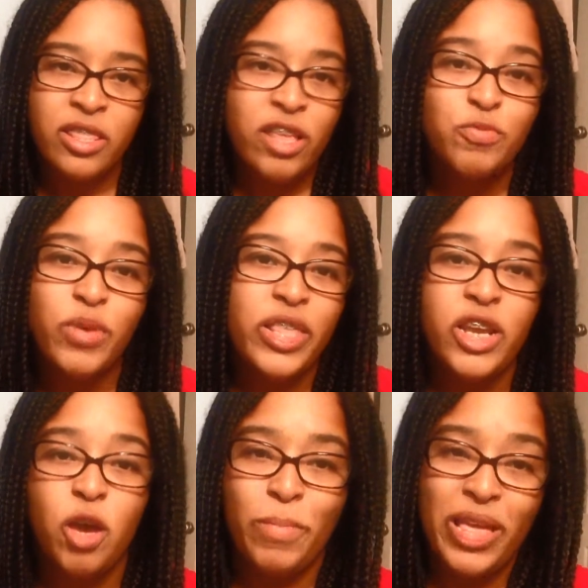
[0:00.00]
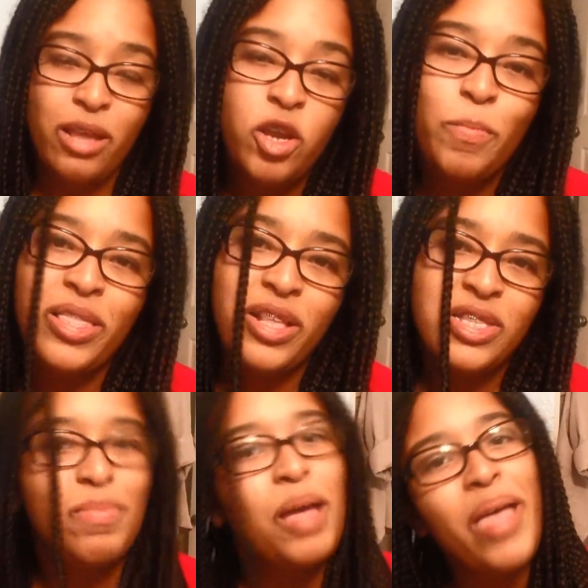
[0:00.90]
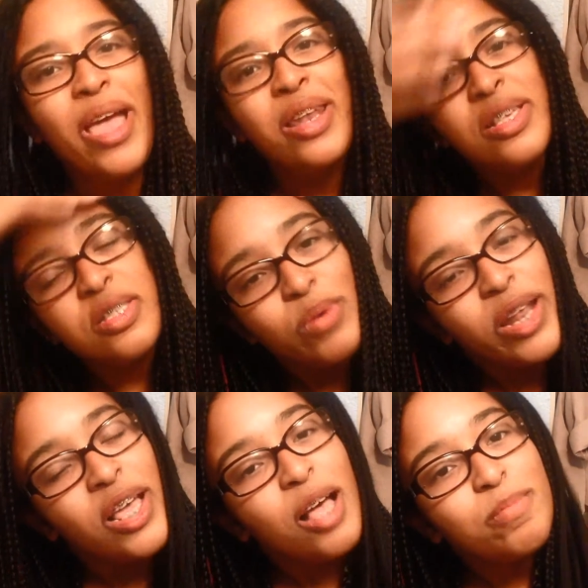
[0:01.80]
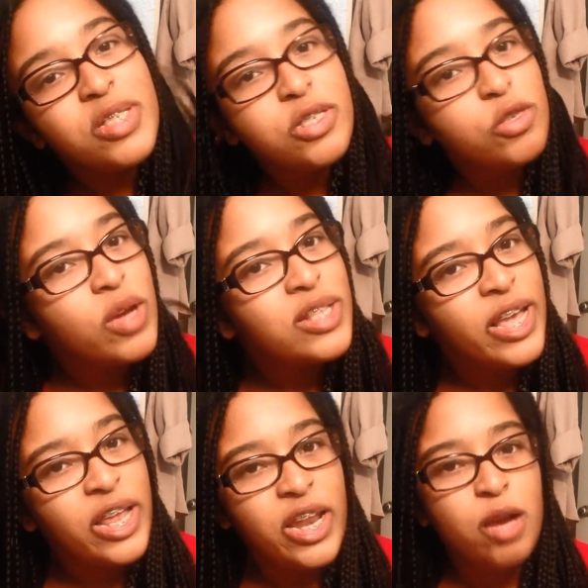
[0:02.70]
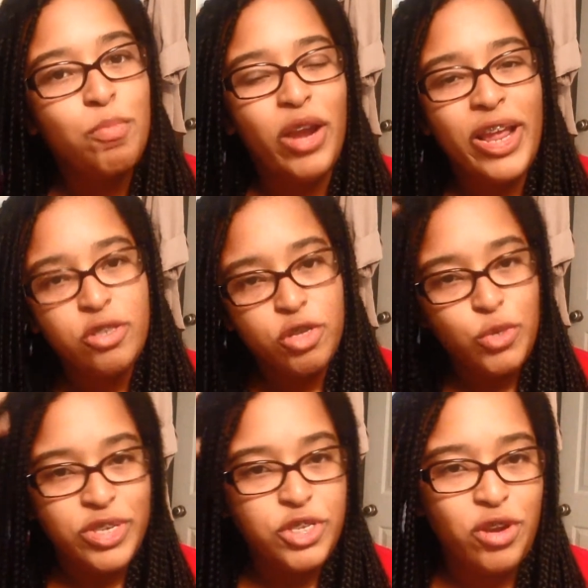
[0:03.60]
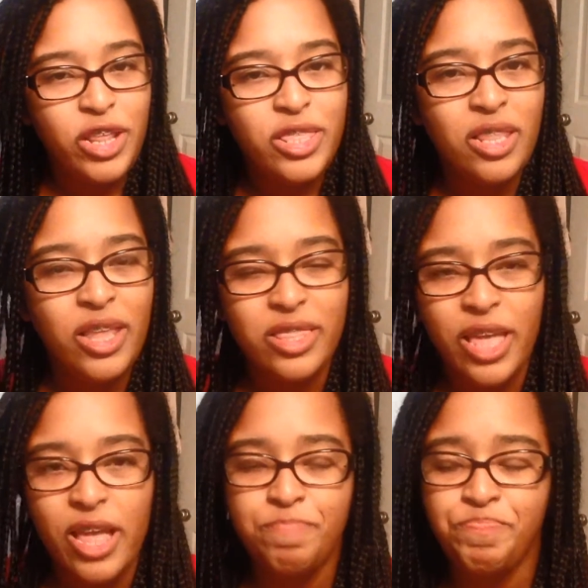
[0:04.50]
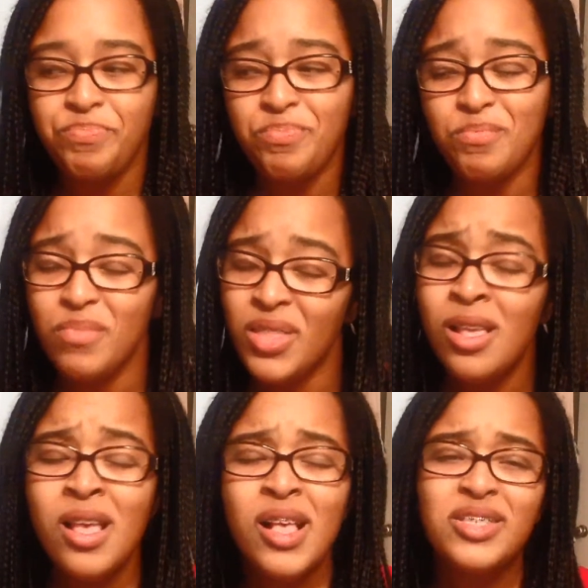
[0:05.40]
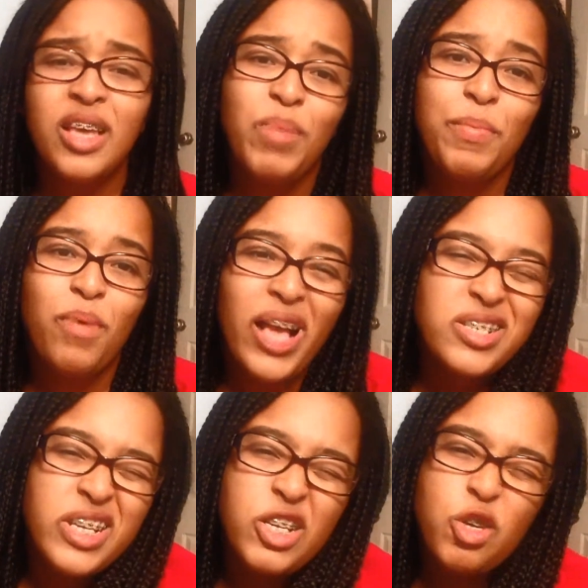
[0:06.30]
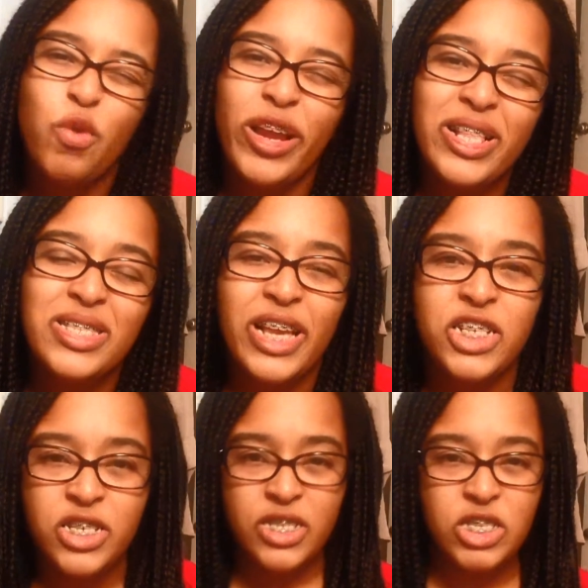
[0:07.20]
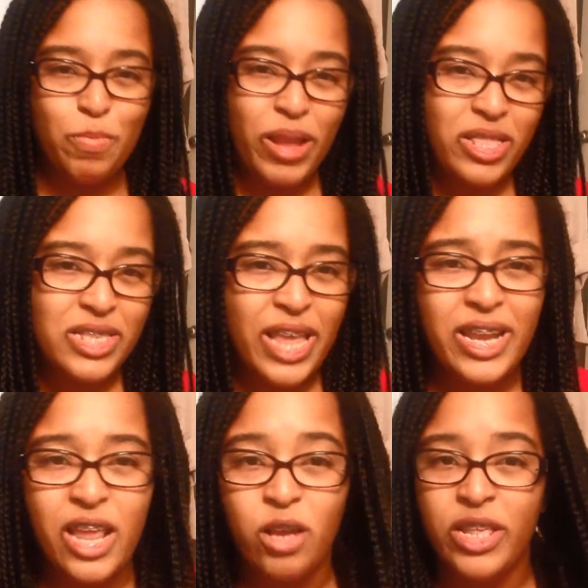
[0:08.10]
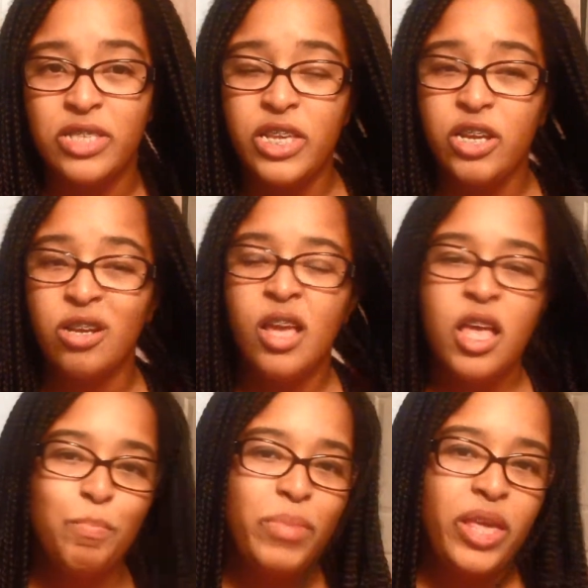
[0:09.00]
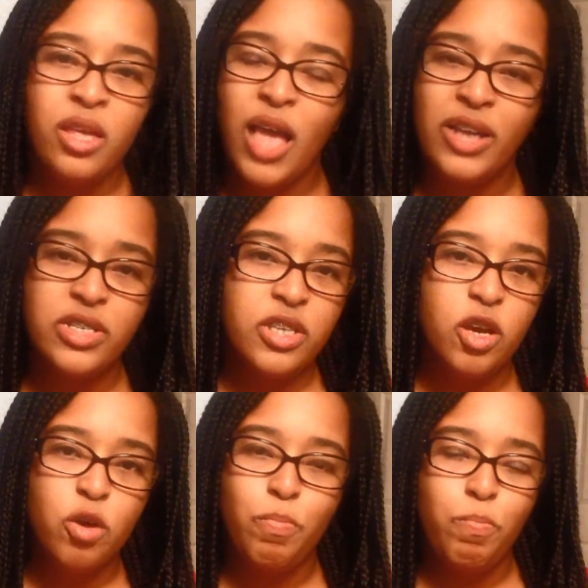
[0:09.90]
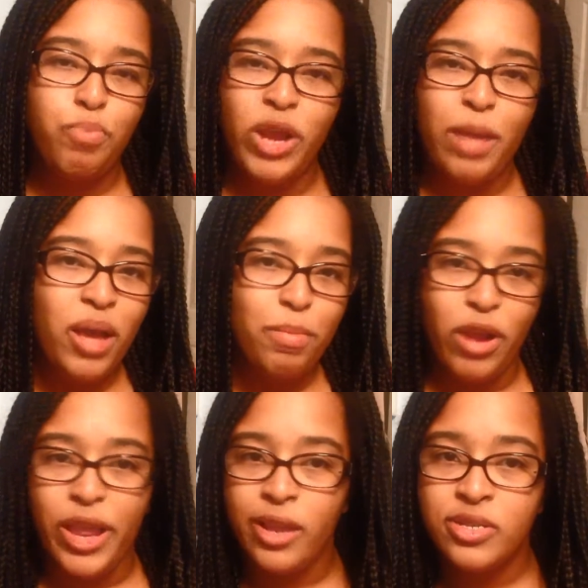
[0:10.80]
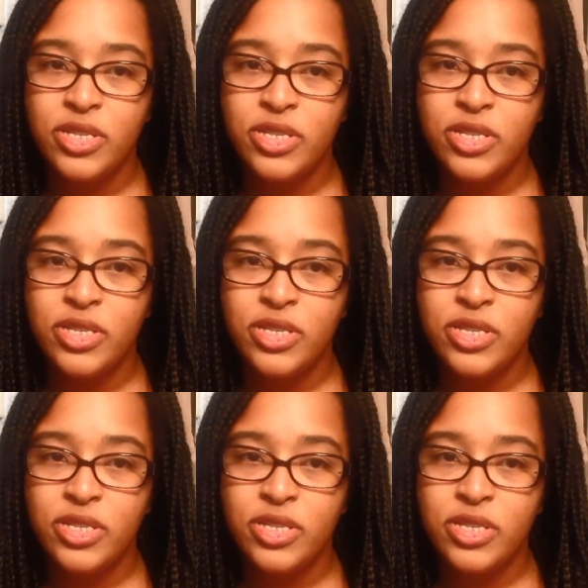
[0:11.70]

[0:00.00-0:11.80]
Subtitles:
There's really no method to my madness when it comes to taking down braids or twists or anything like that. Some people actually do work in sections to make the takedown easier. Me, I just go braid by braid.